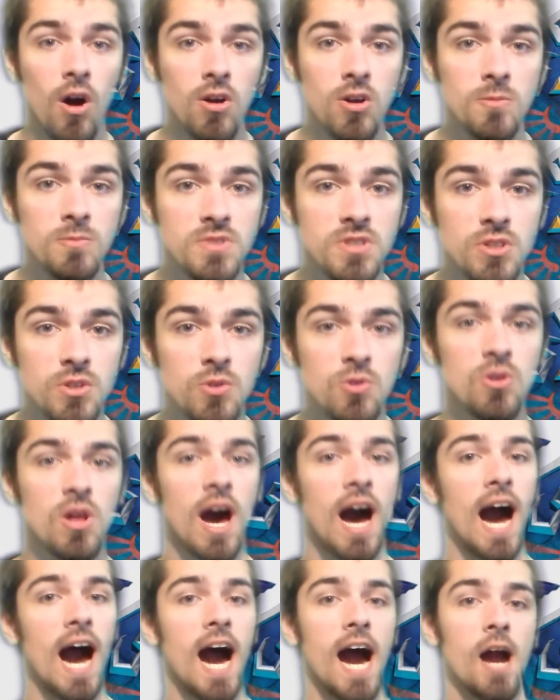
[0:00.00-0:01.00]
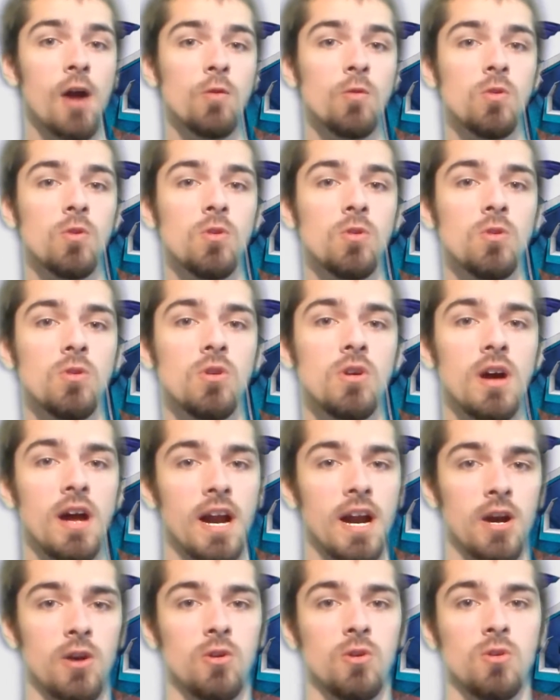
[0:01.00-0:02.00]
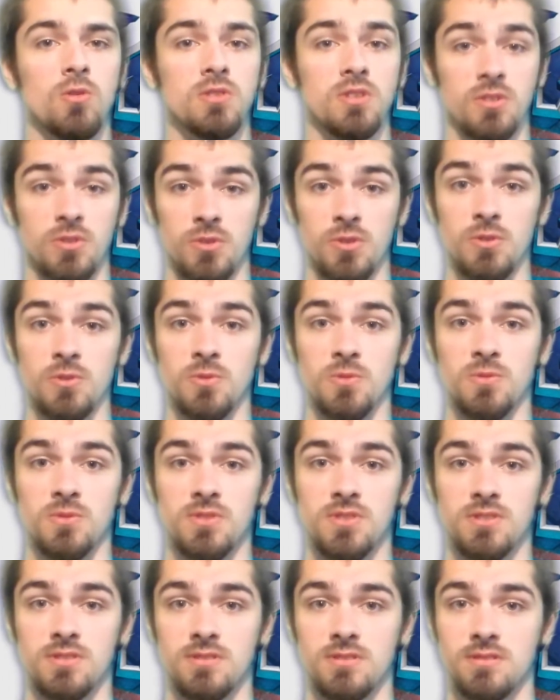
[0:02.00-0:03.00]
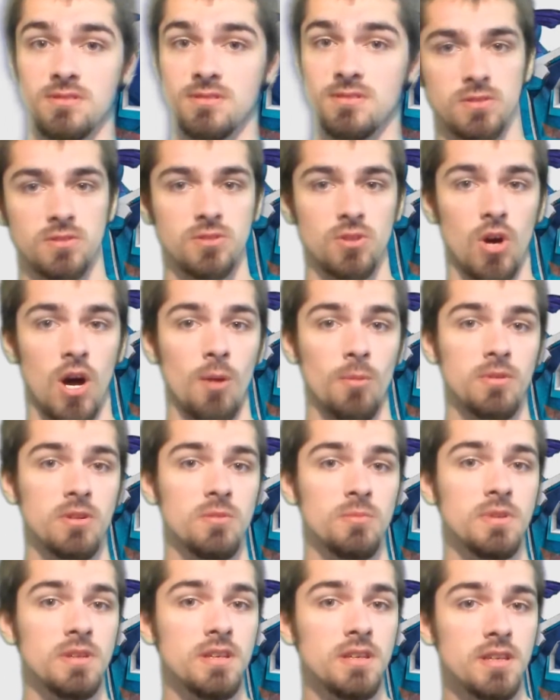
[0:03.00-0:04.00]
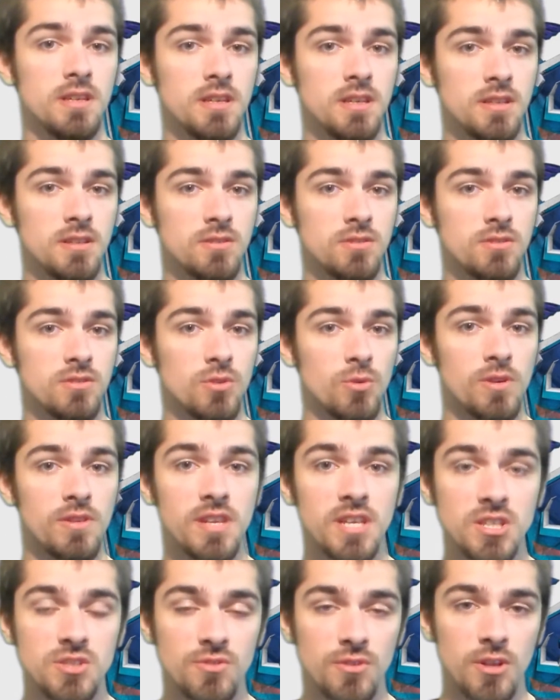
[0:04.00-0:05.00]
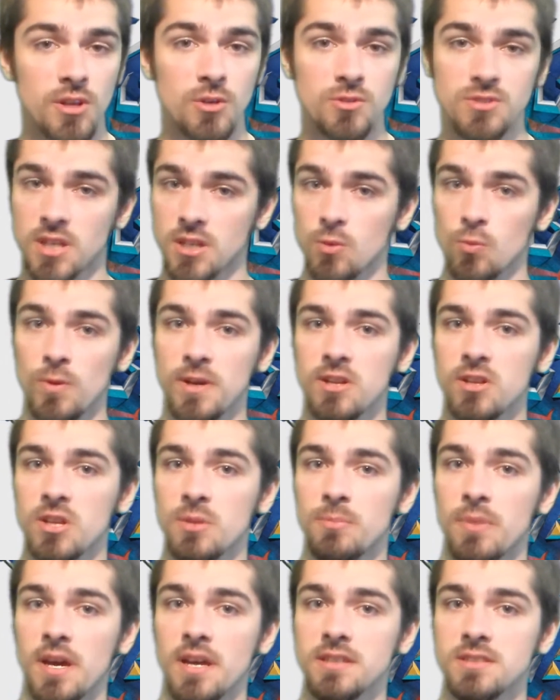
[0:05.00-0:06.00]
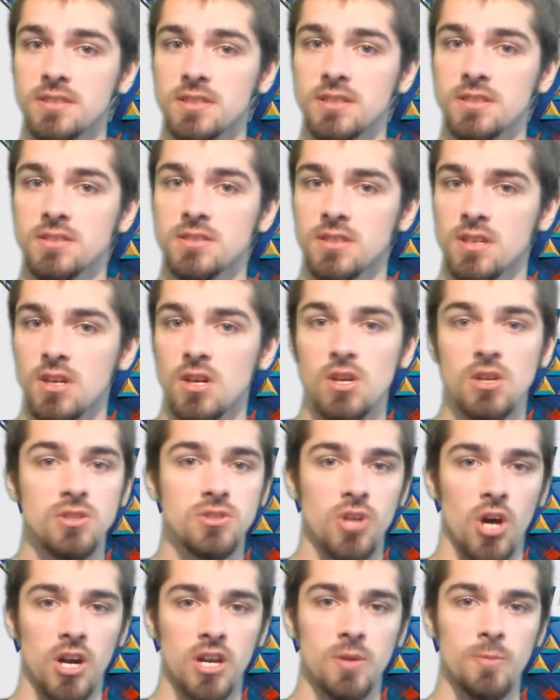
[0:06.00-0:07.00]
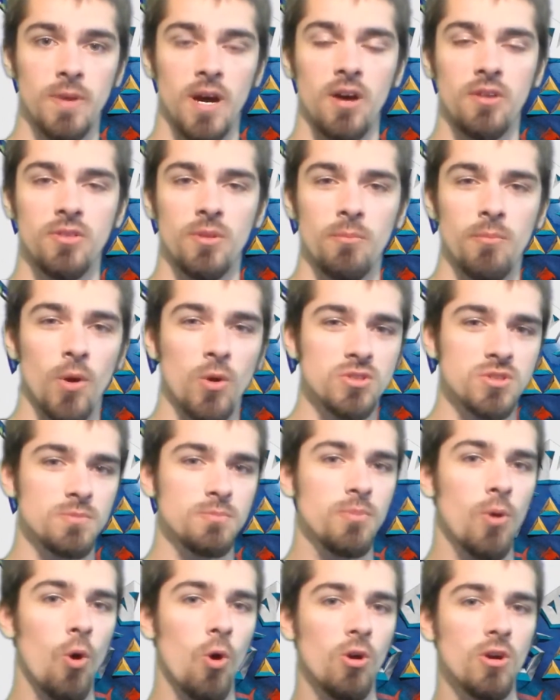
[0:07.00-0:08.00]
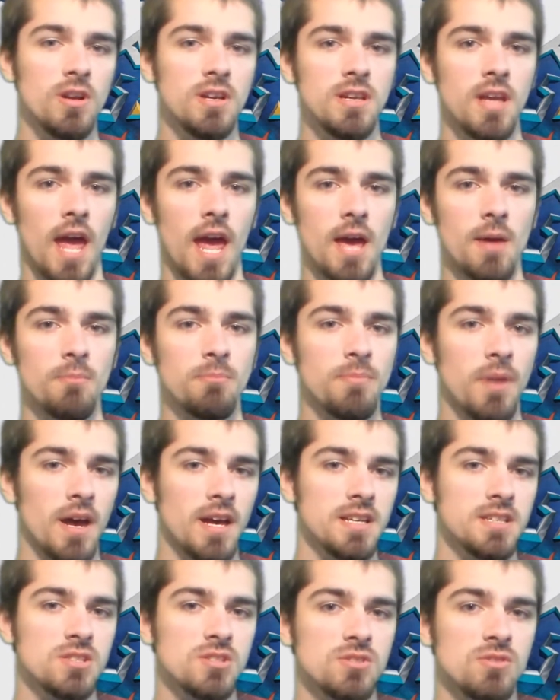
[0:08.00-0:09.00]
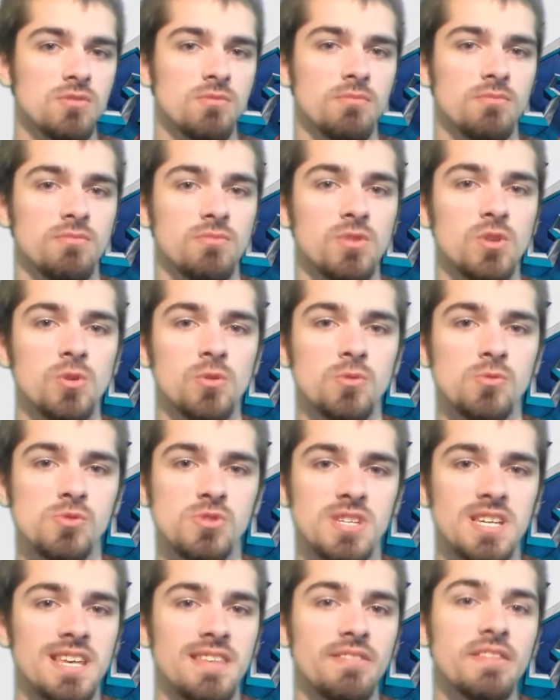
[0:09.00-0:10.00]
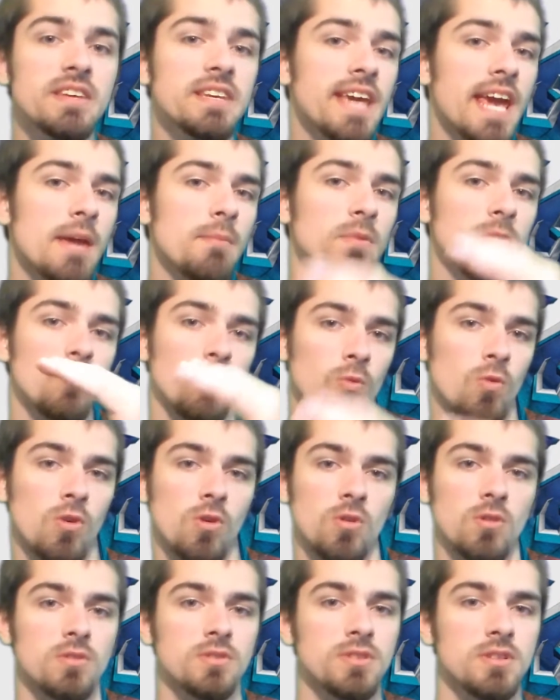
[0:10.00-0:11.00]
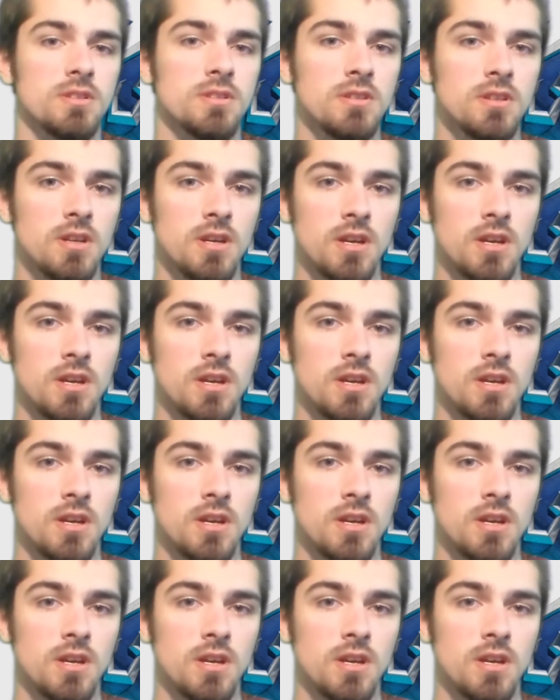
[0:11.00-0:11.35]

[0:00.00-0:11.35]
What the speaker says: welcome to the Hyrule Herald News. So I'm going to be doing these videos on a weekly basis, talking about the most important and best news in the gaming world.